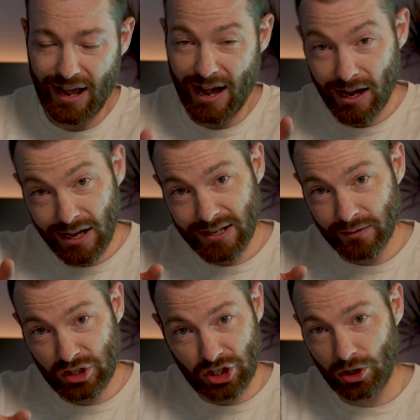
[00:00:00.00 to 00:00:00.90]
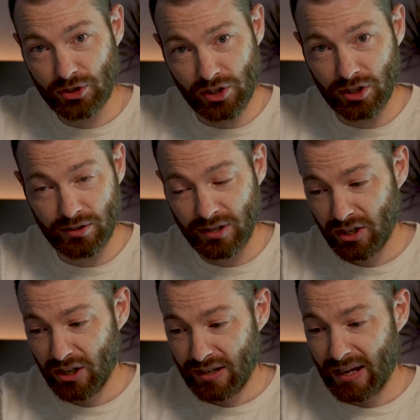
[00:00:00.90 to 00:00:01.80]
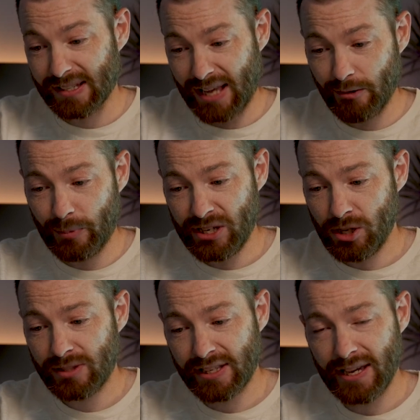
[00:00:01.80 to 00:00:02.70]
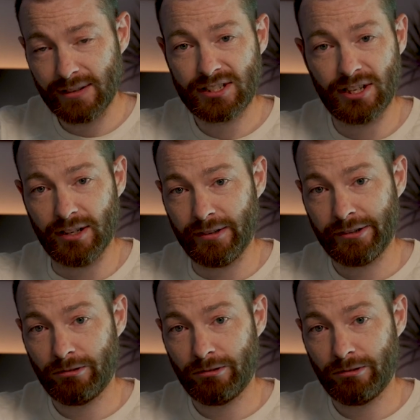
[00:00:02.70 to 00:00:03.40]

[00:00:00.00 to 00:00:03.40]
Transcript: I have chosen, as I've been using it, to